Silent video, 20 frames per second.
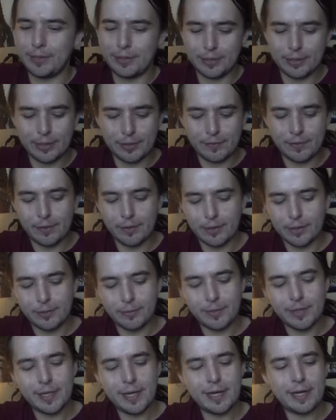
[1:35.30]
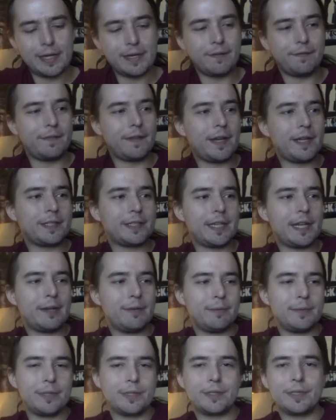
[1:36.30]
Got a Harley Quinn hat and a Flash
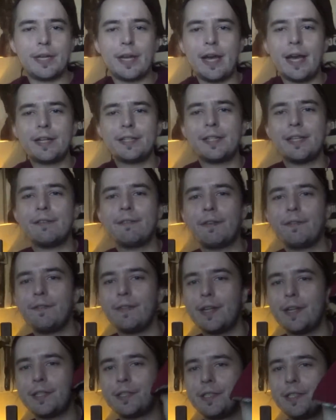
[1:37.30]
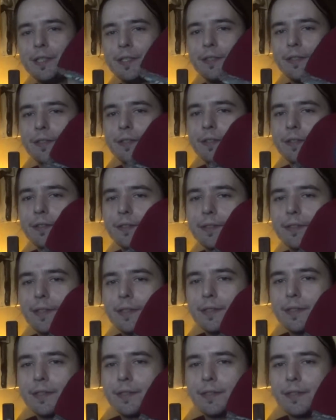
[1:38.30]
hat, which I actually have a Flash t-shirt that looks
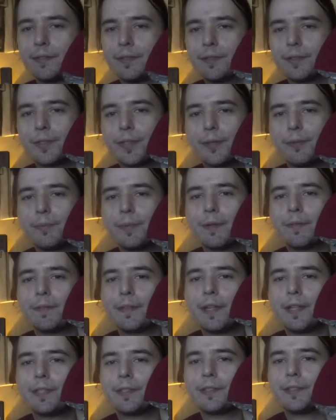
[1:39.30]
like this, so let's go with my Flash